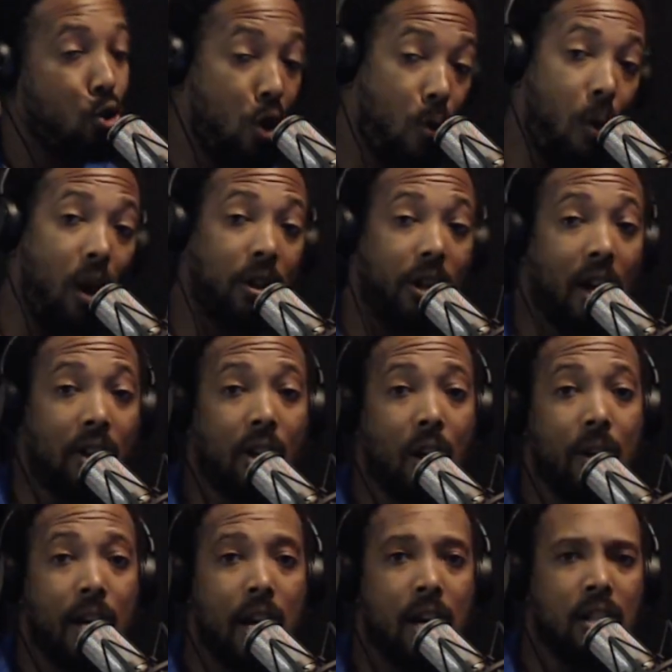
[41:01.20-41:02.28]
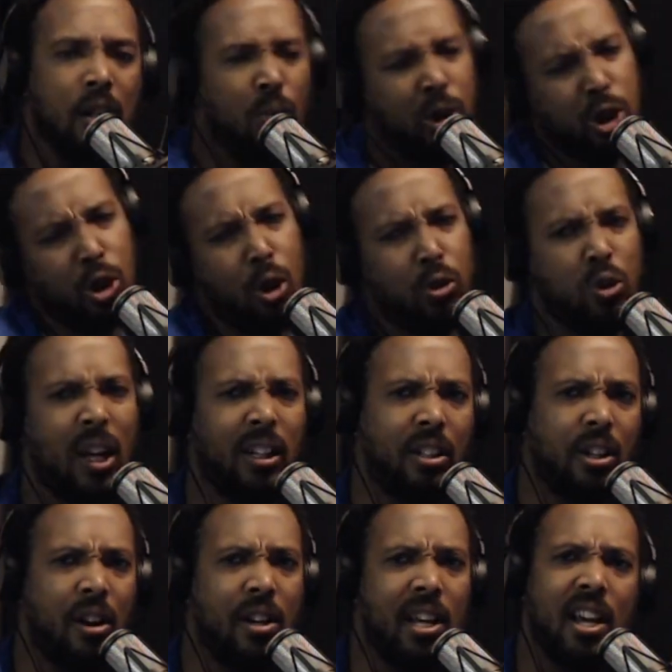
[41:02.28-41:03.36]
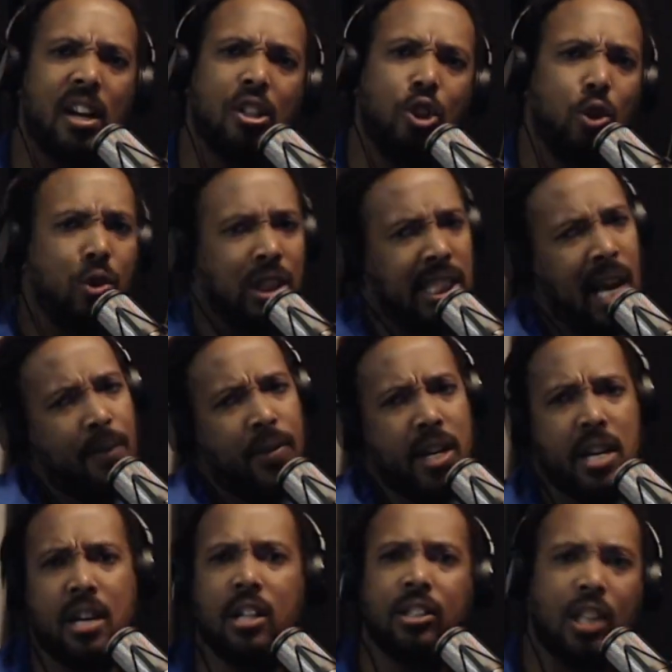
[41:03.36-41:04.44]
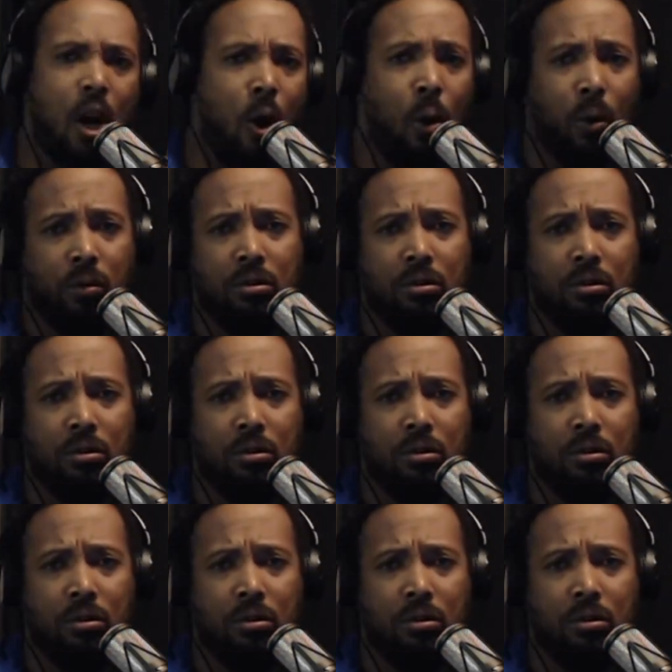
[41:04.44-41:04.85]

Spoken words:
work there 30 years. And what you gonna do after 30 years? You 70 years old.